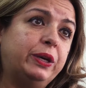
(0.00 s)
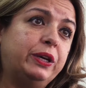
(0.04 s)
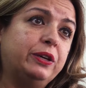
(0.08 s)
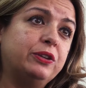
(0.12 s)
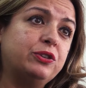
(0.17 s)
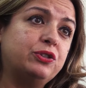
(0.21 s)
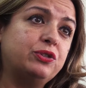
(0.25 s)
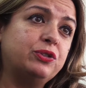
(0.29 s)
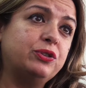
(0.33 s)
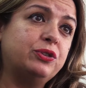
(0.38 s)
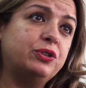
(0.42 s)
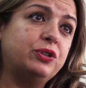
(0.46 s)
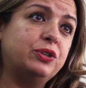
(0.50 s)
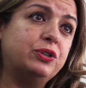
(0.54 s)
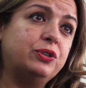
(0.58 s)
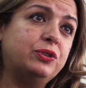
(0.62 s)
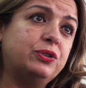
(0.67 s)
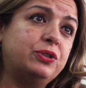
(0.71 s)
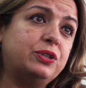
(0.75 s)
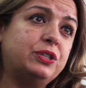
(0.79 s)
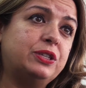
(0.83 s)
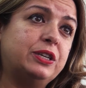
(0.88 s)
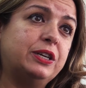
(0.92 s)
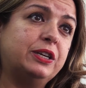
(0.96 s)

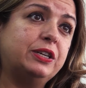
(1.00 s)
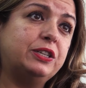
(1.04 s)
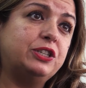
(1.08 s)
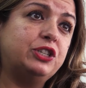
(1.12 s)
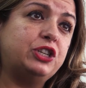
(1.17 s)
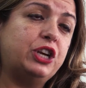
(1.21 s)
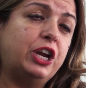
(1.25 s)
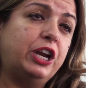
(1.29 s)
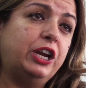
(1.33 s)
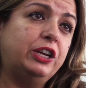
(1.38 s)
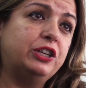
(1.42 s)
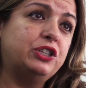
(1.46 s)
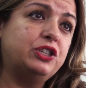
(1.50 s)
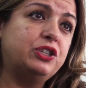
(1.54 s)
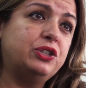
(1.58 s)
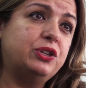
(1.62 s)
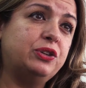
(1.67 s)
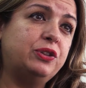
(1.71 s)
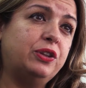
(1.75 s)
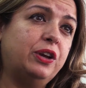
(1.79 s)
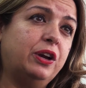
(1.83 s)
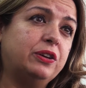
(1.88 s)
introduced a change to the